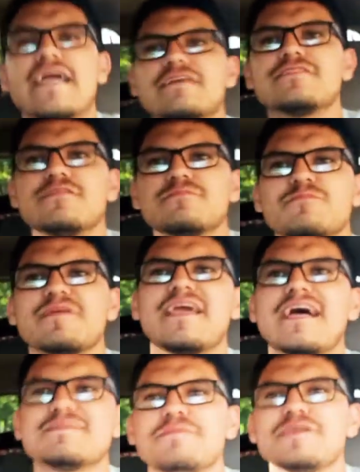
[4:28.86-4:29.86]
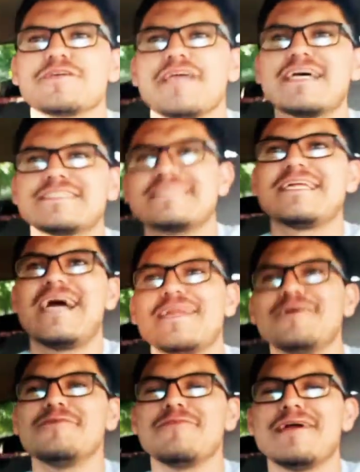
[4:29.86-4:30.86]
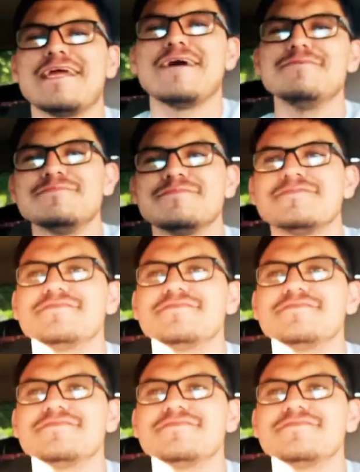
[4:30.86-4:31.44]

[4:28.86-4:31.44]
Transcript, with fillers: YouTube, so we got a special guest in Idaho right now.